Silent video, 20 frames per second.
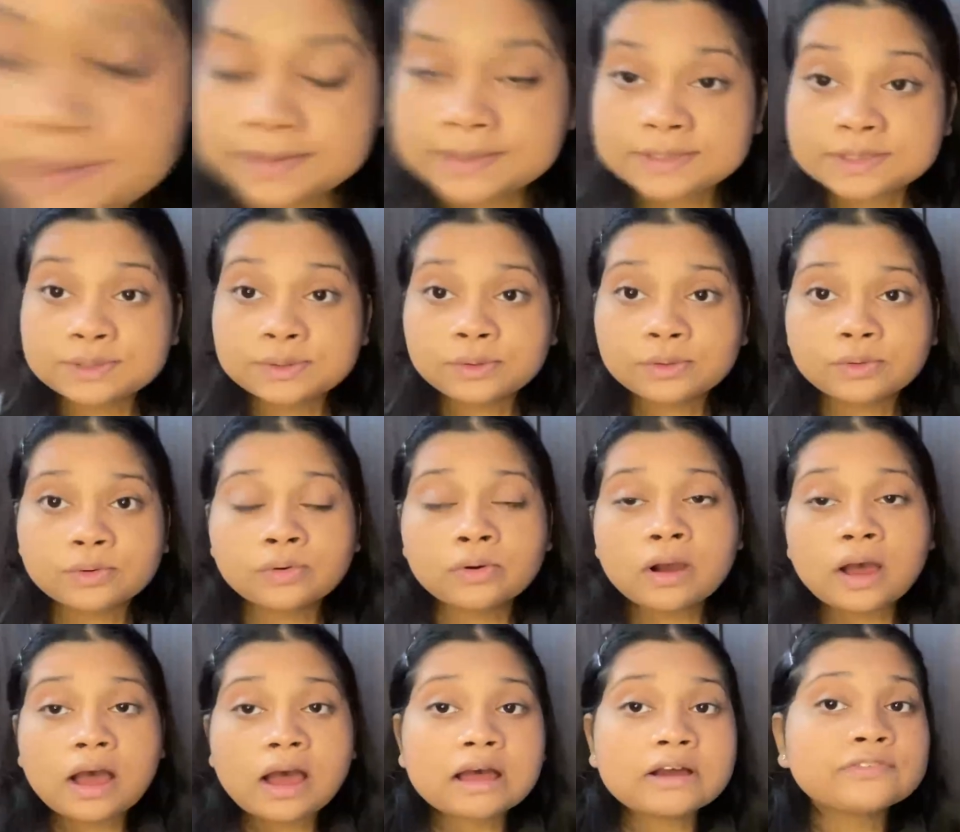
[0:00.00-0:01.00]

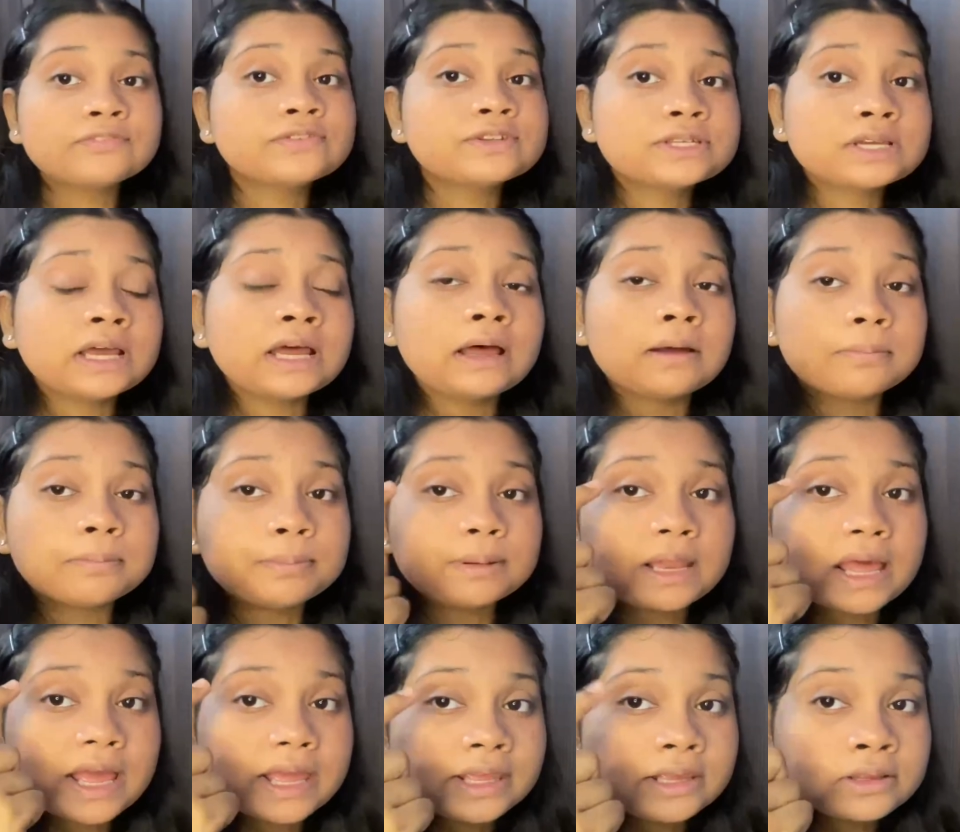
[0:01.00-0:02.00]
So after
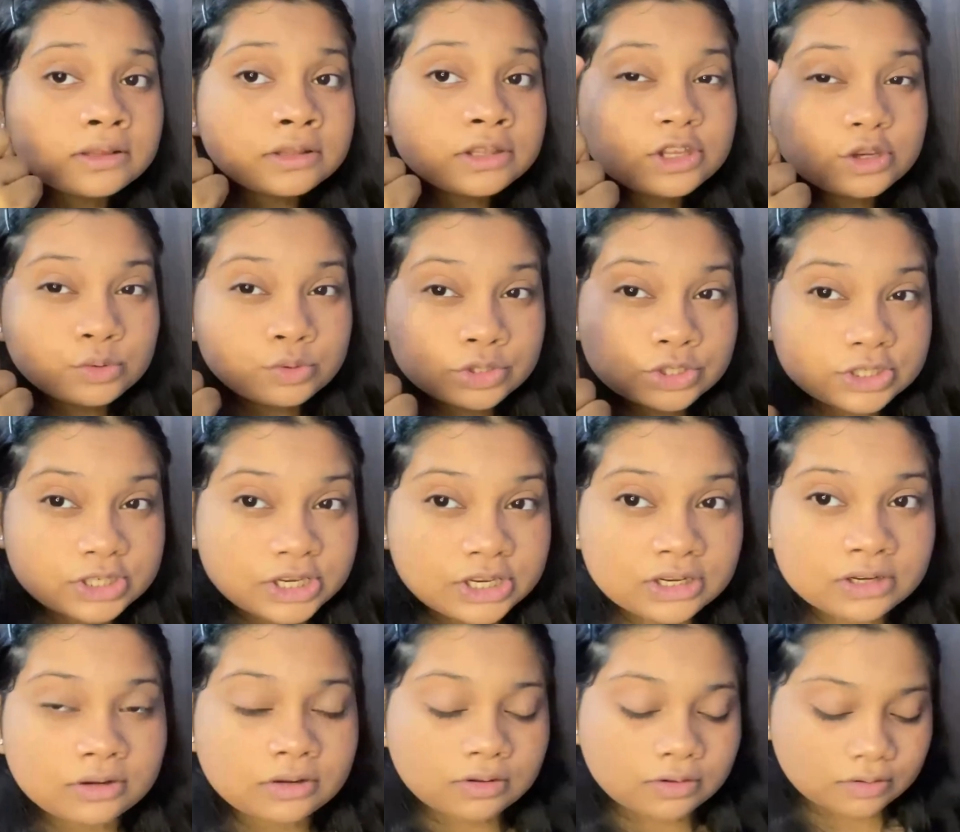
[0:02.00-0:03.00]
applying nude
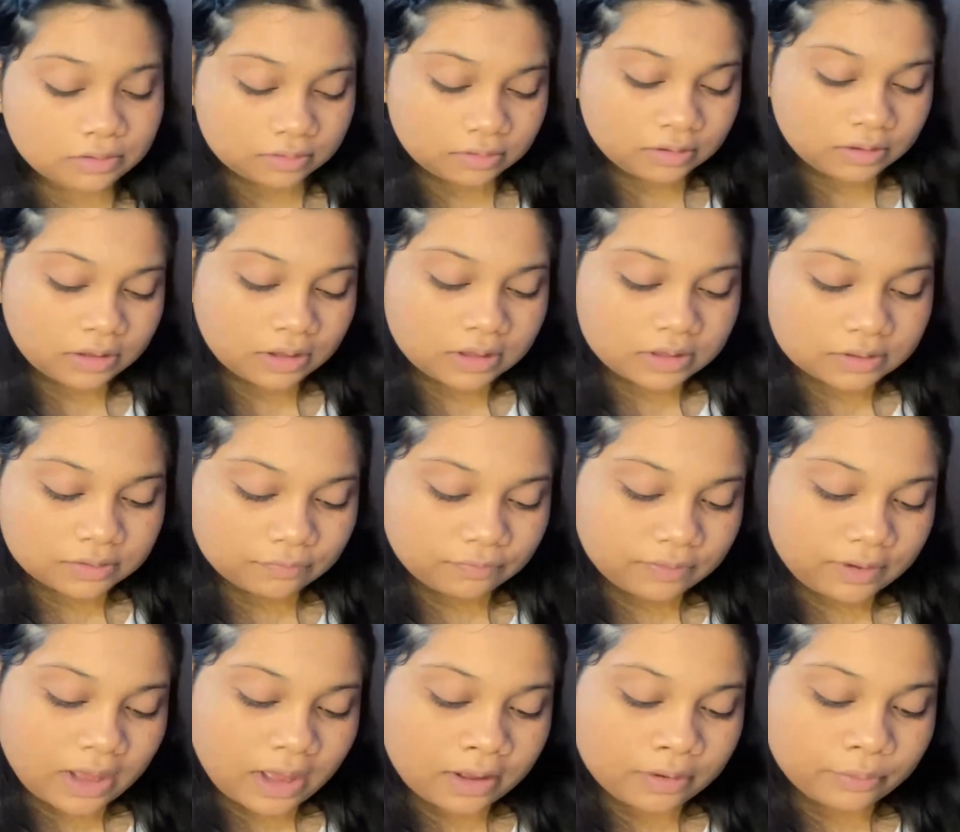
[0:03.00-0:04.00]
shade,
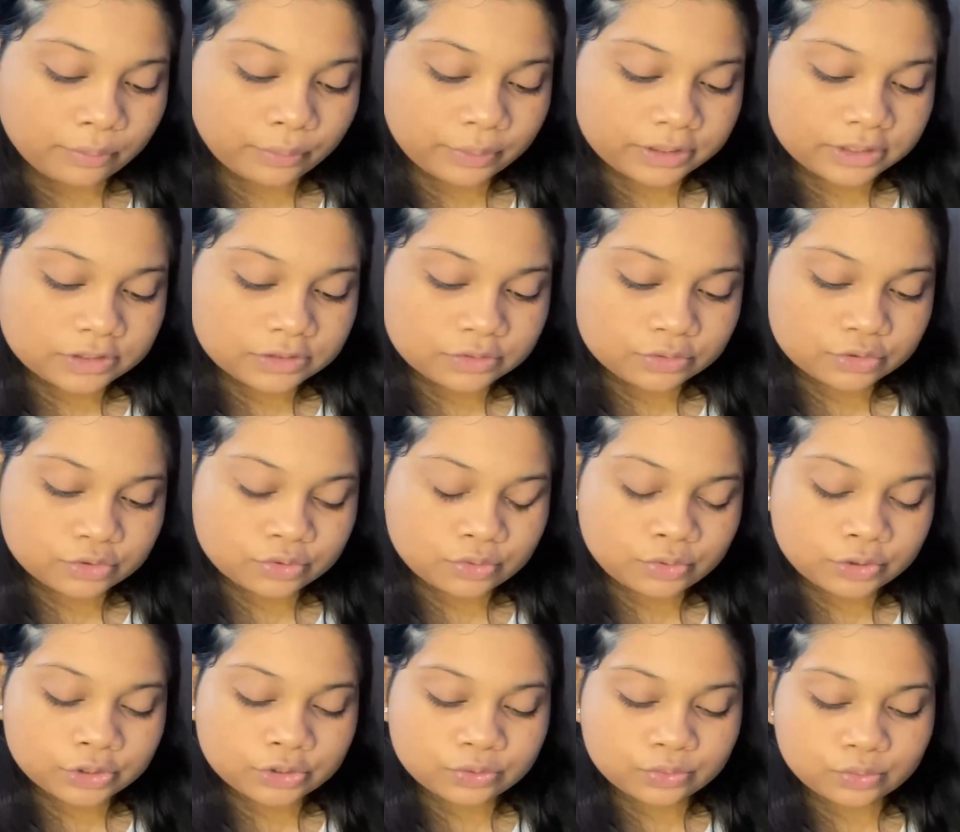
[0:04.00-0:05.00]
we are going to
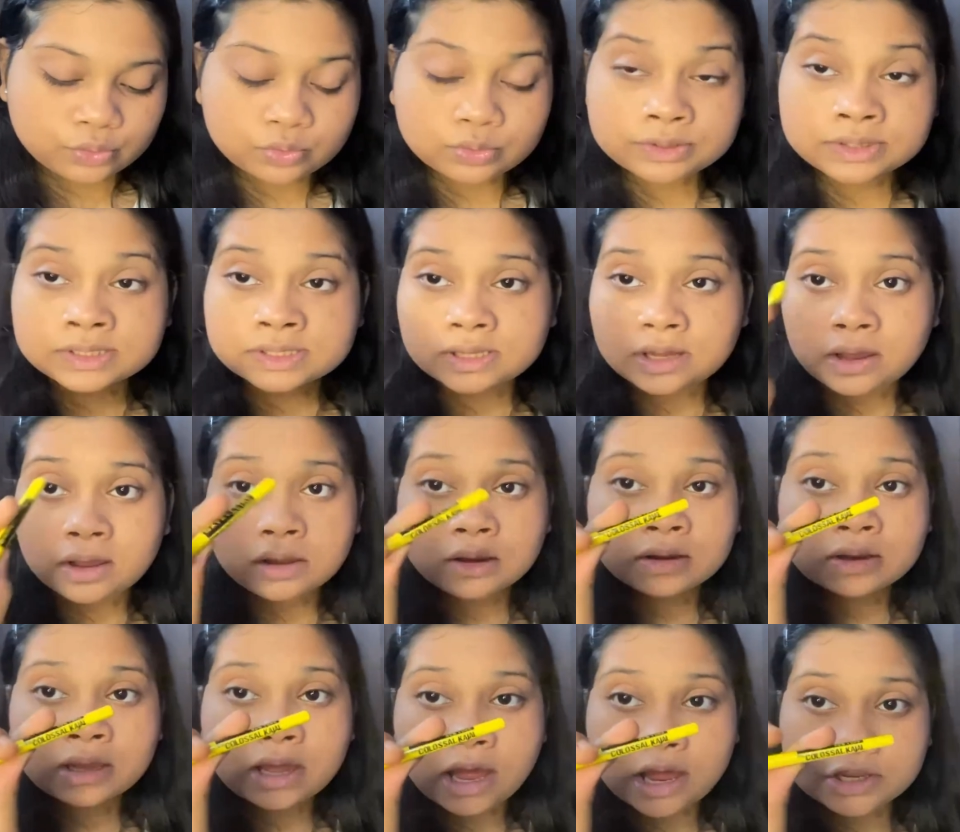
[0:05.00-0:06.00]
use a
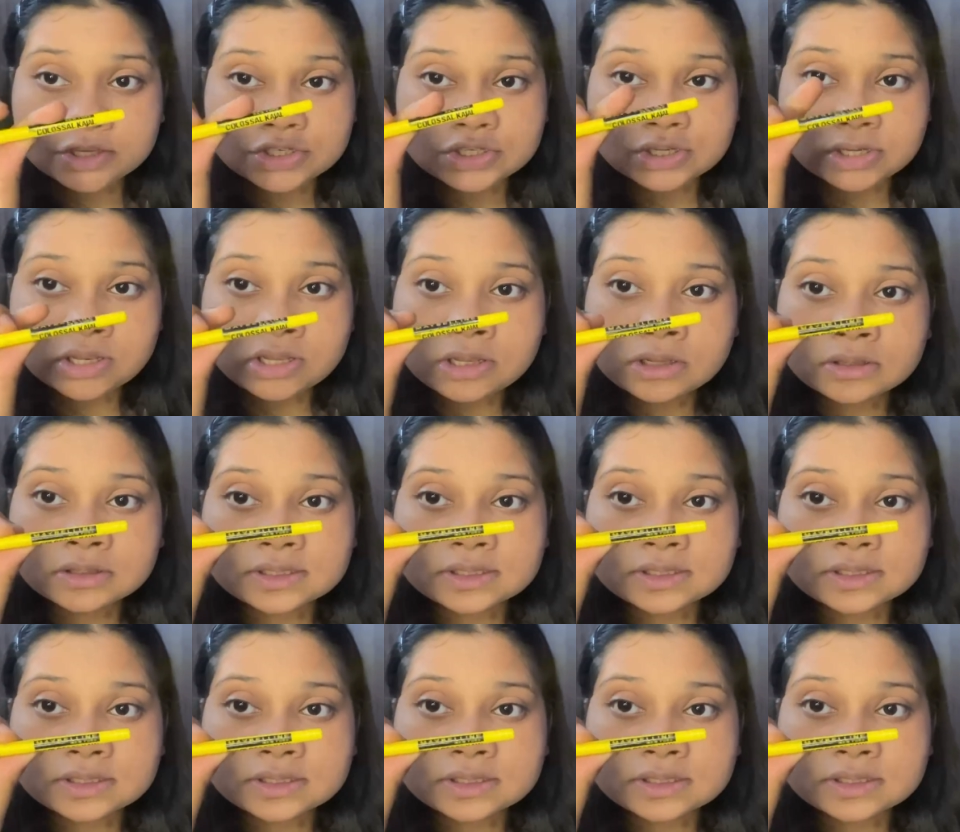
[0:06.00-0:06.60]
kajal.